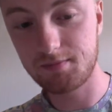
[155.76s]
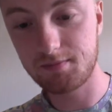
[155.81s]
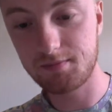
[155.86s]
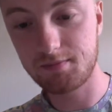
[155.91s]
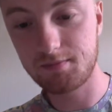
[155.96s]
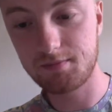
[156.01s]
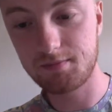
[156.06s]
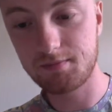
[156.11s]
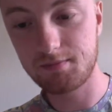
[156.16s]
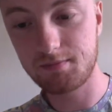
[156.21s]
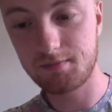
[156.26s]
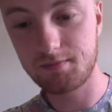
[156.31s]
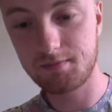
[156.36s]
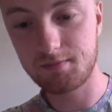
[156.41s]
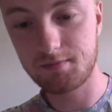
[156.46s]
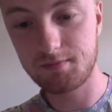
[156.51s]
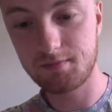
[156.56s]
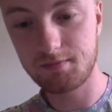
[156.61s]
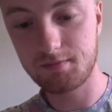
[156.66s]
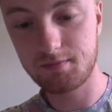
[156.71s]

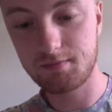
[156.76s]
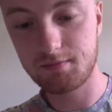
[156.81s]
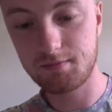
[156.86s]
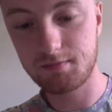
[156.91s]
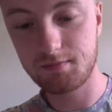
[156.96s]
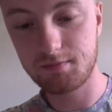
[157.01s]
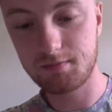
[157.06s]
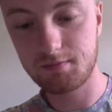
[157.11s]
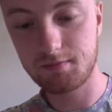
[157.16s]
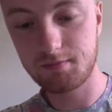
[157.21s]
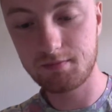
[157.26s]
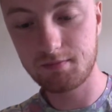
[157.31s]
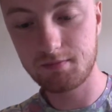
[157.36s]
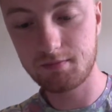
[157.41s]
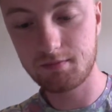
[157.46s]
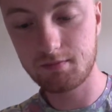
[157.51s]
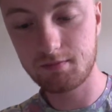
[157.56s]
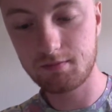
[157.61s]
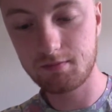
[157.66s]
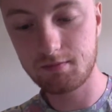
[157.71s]

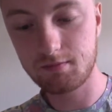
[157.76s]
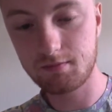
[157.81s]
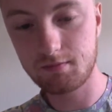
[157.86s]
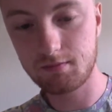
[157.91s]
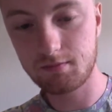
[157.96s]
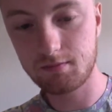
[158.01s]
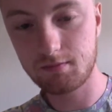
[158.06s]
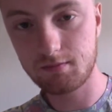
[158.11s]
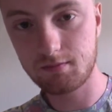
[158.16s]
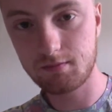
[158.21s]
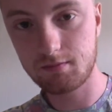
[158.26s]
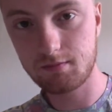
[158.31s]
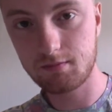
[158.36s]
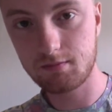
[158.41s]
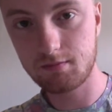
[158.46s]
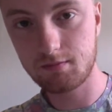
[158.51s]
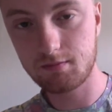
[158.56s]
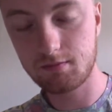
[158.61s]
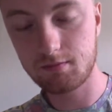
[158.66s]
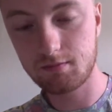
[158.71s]

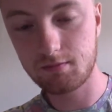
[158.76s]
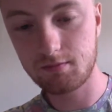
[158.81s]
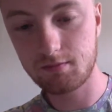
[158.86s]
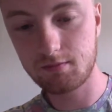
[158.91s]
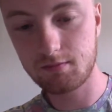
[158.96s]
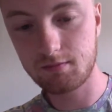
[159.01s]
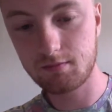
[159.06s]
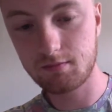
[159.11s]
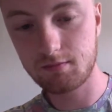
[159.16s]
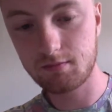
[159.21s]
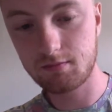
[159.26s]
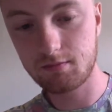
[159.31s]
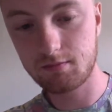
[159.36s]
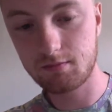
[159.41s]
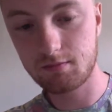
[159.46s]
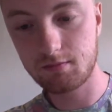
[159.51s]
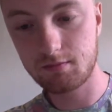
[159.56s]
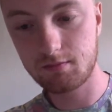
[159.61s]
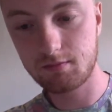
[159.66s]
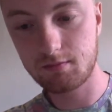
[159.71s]

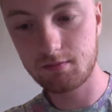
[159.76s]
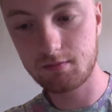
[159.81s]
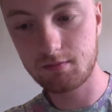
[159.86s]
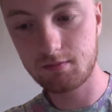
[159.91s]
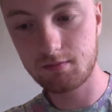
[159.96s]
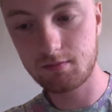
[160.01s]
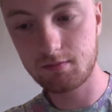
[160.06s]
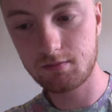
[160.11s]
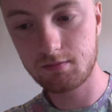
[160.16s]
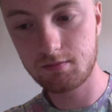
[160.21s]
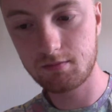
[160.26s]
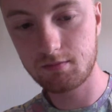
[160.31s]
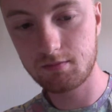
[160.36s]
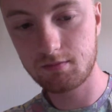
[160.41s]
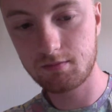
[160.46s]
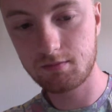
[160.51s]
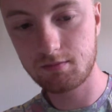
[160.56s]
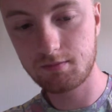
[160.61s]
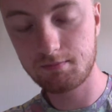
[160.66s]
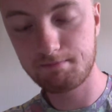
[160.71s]

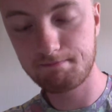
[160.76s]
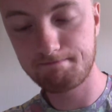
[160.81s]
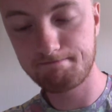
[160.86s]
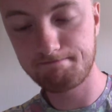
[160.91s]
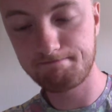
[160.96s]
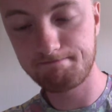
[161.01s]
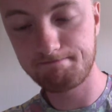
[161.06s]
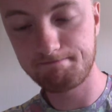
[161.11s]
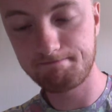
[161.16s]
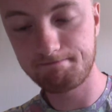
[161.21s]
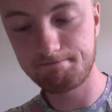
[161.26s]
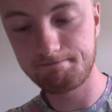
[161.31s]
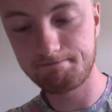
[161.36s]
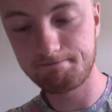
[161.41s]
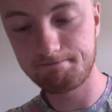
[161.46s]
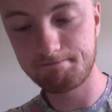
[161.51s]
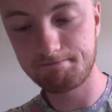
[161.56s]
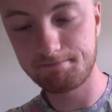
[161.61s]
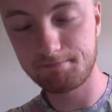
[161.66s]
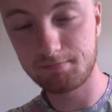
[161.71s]

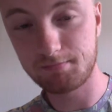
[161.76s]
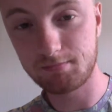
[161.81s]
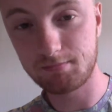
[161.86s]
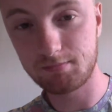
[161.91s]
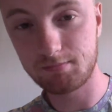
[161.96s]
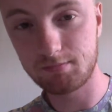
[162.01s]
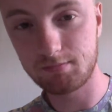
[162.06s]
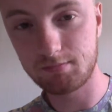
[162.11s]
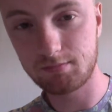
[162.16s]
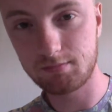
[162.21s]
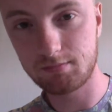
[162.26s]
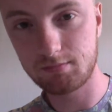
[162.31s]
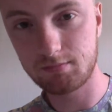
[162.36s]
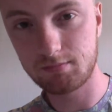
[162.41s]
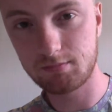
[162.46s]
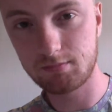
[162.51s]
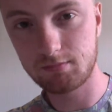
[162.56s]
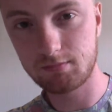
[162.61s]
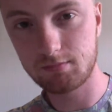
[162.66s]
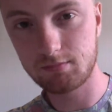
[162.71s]

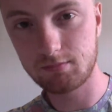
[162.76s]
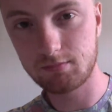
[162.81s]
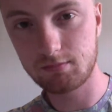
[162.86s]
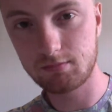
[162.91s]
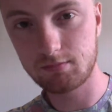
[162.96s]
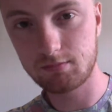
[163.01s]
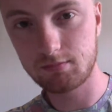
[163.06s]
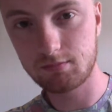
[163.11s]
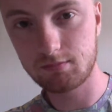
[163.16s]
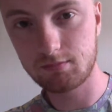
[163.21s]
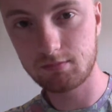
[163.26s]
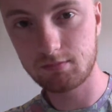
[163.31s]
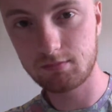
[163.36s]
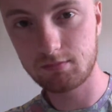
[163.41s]
No one is speaking in this clip.